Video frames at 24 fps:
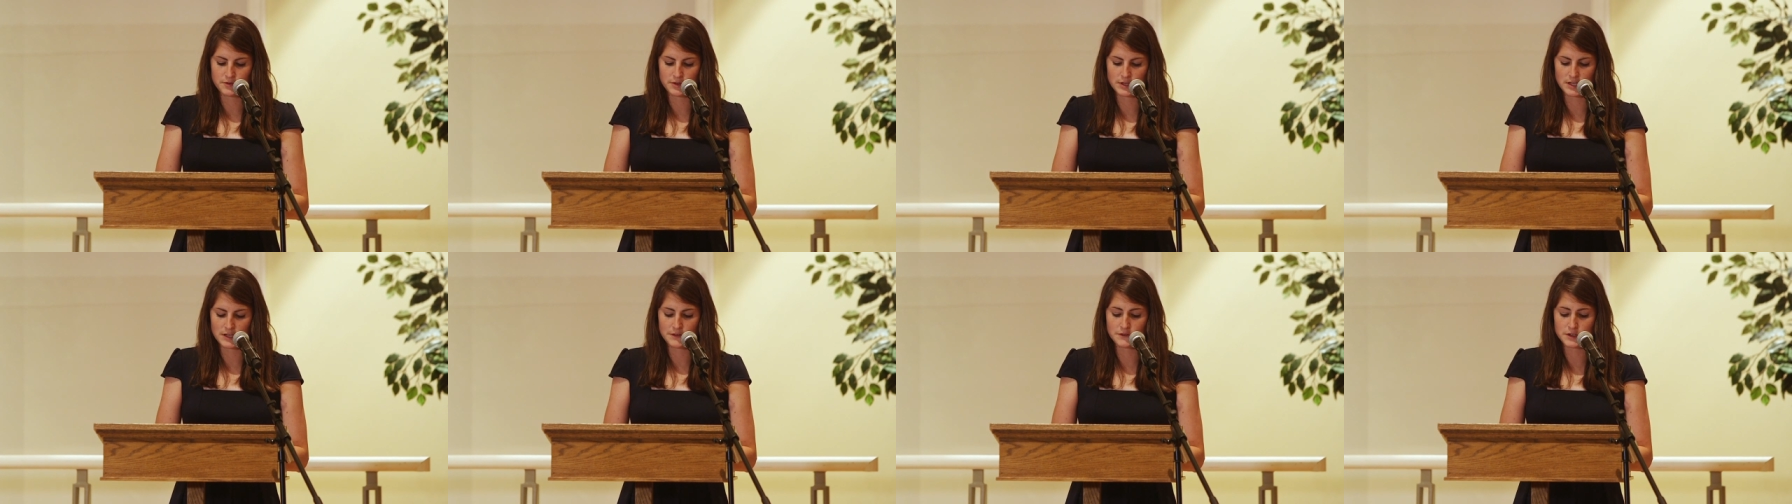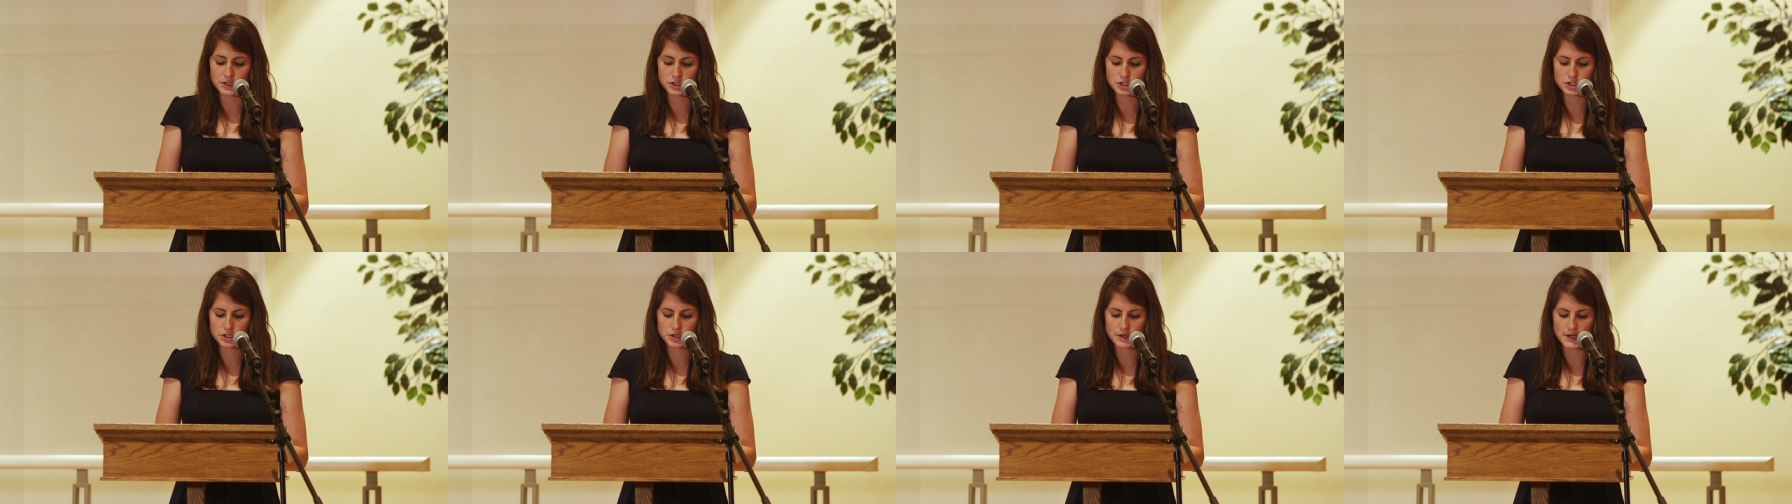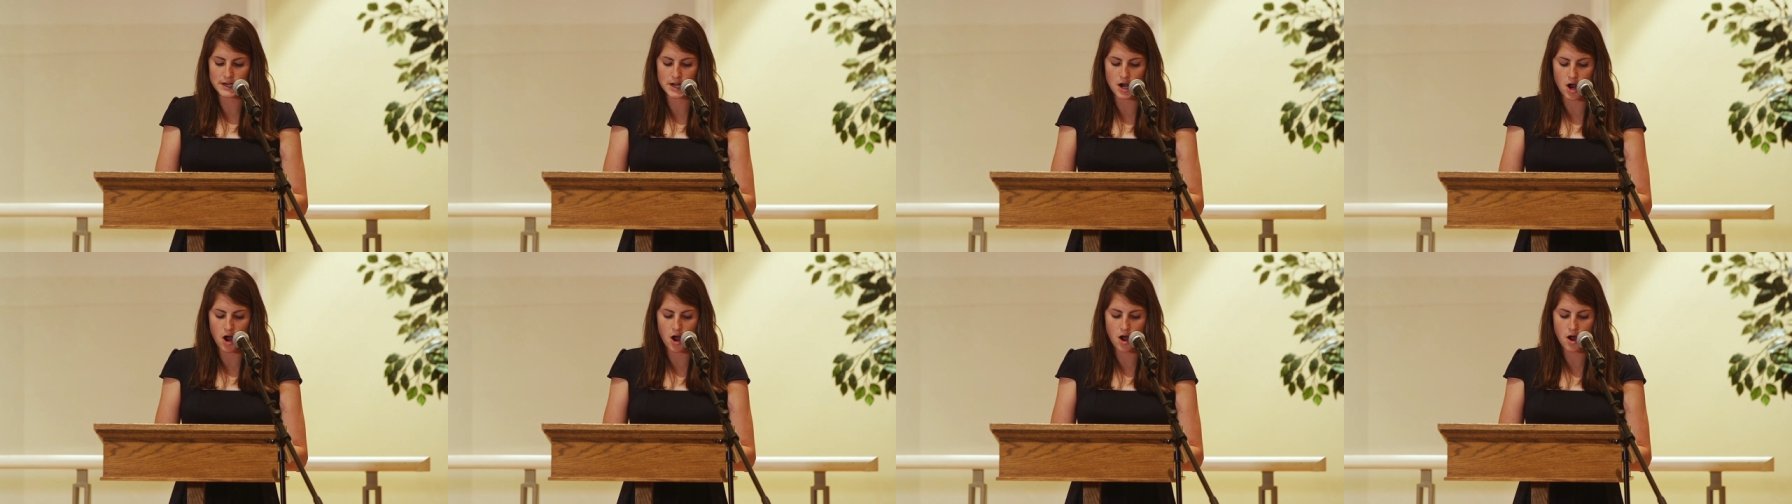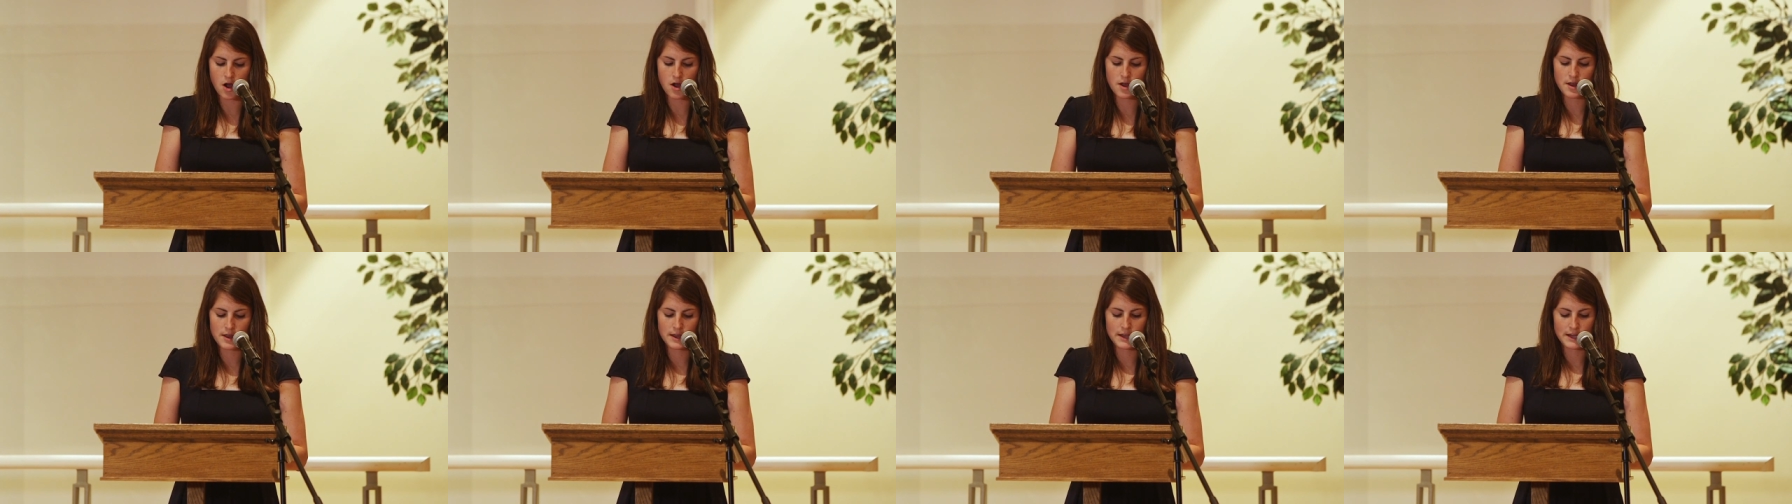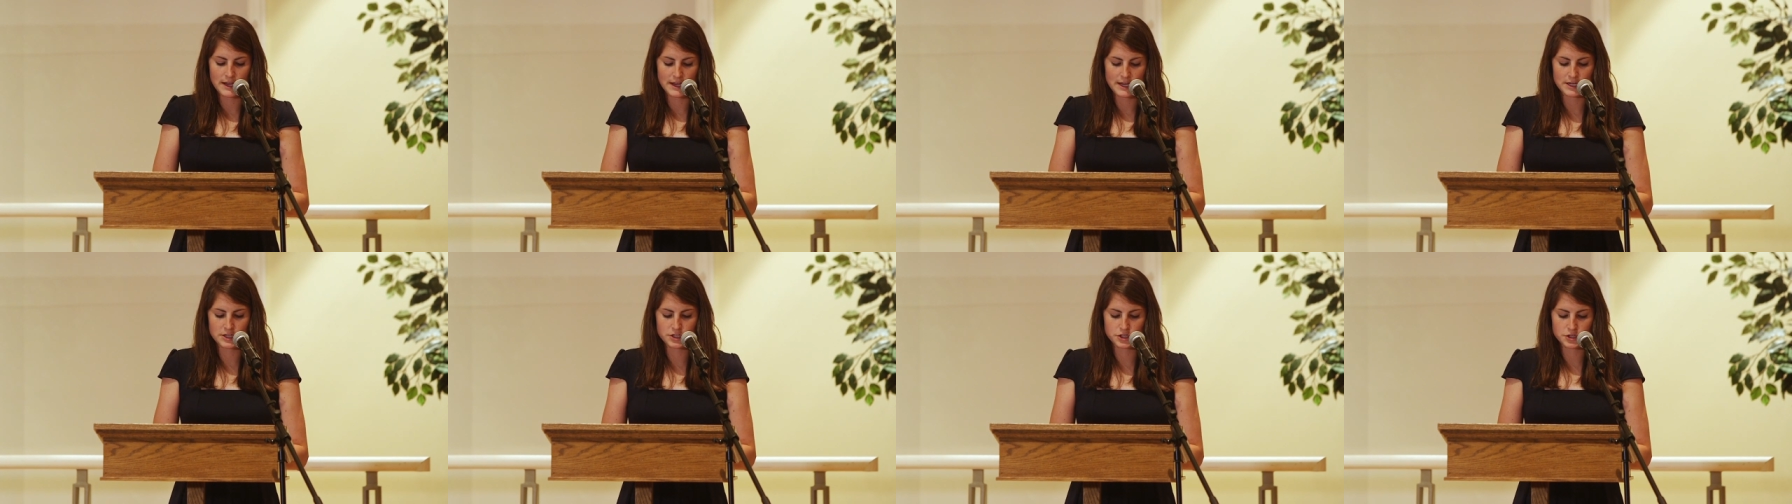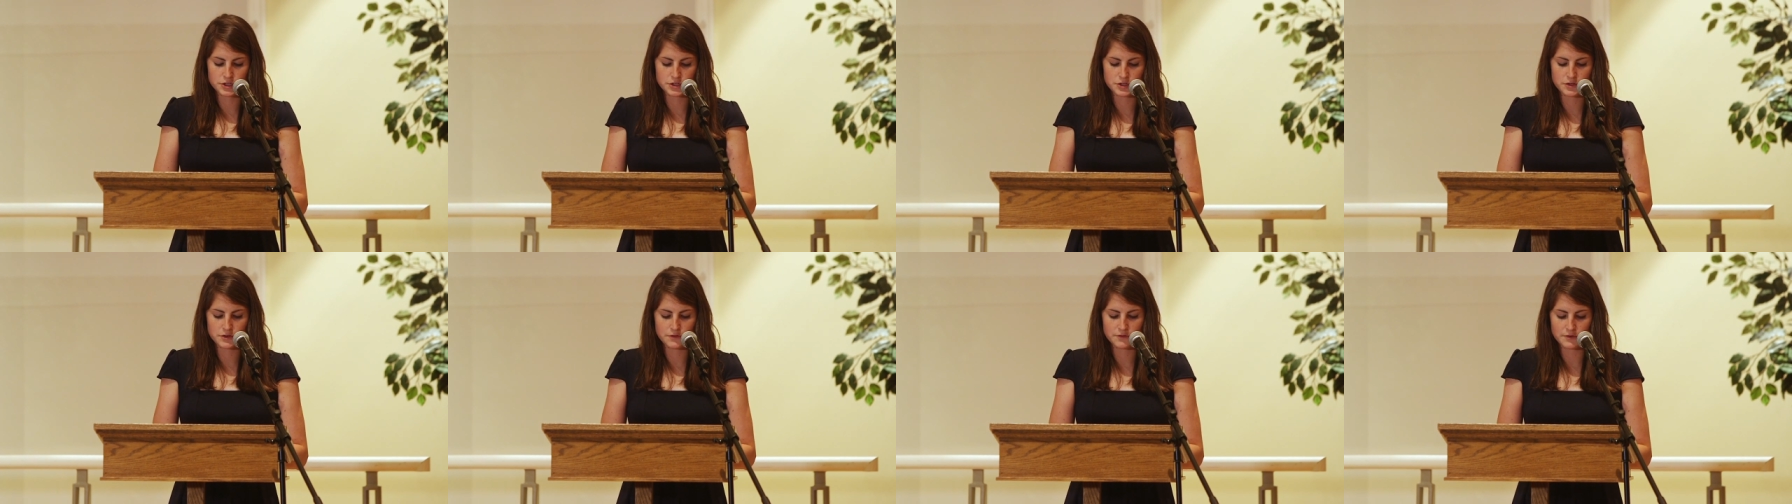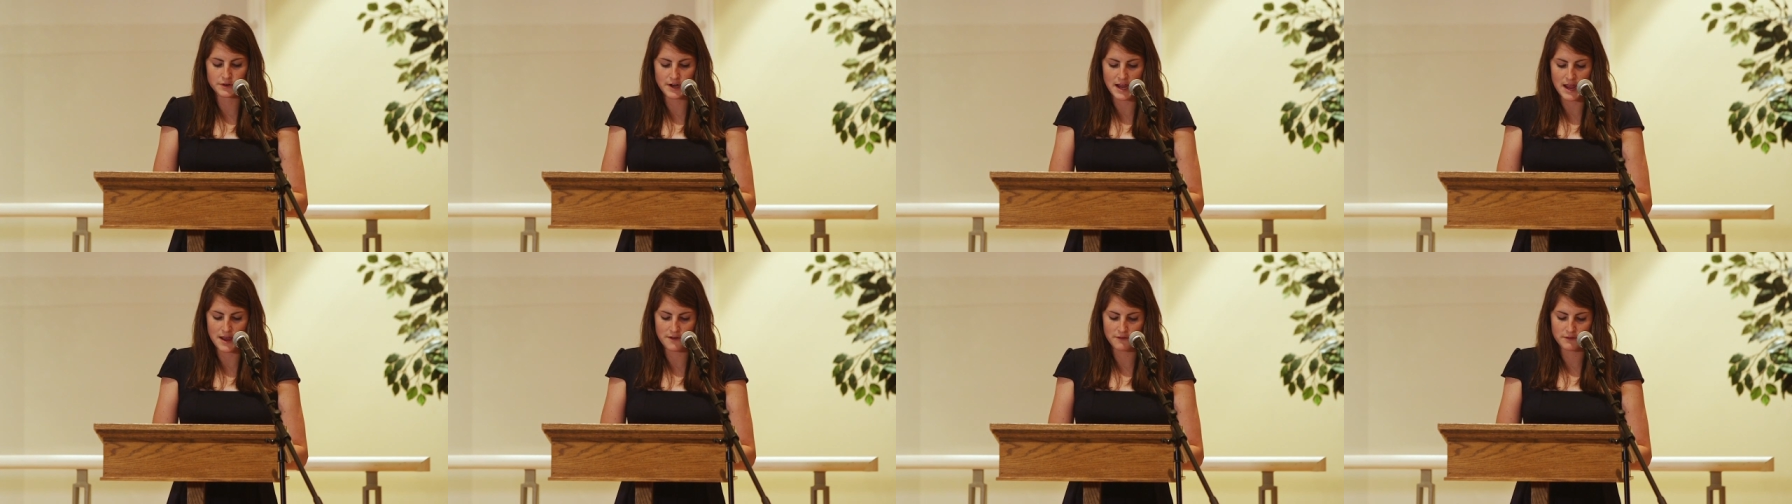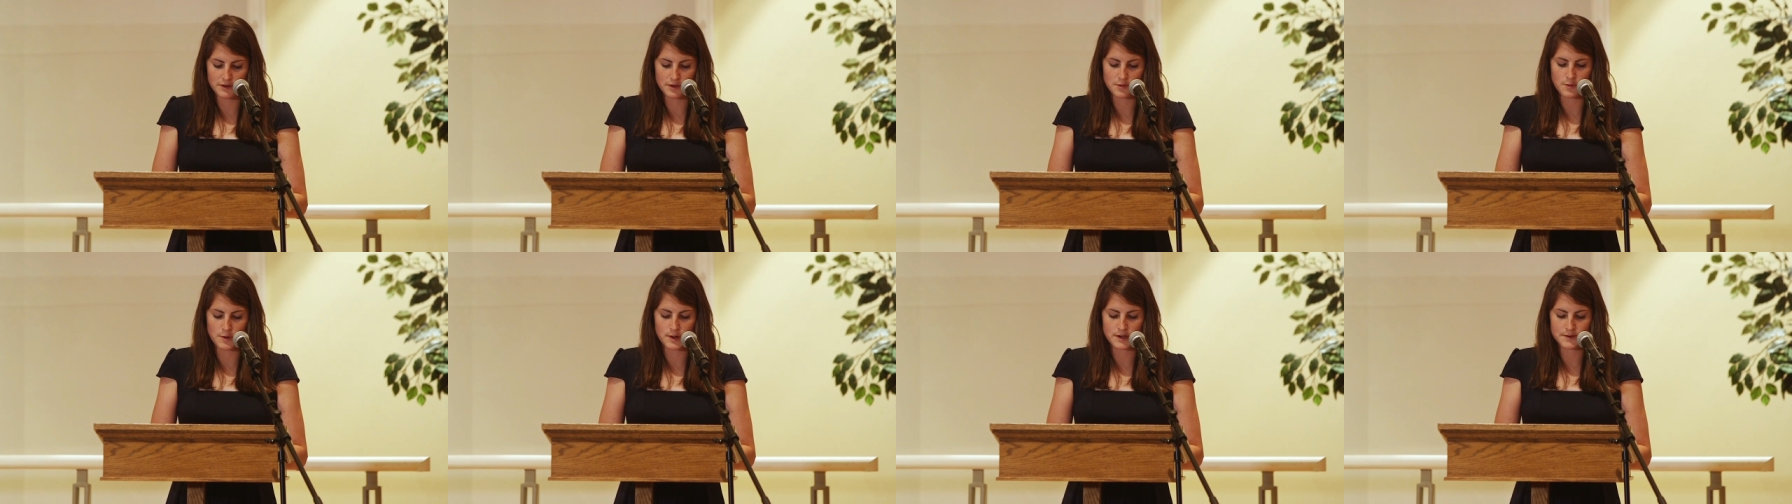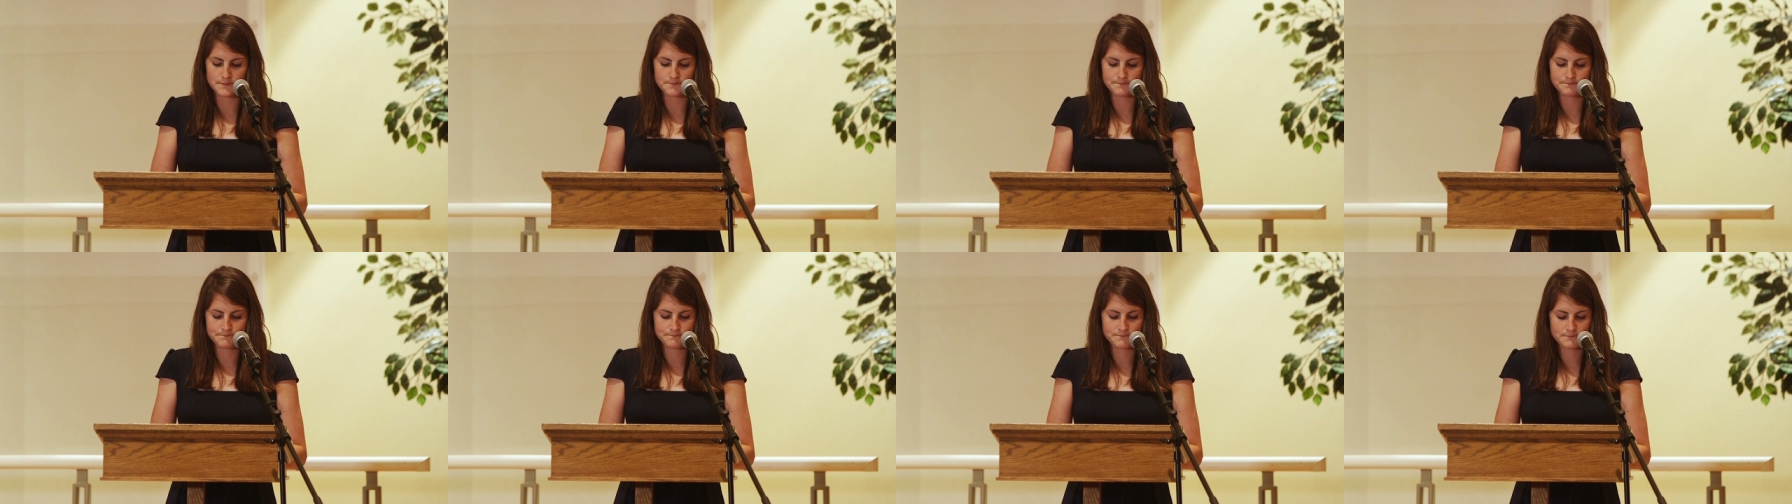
If it's true at all, it's true for everyone.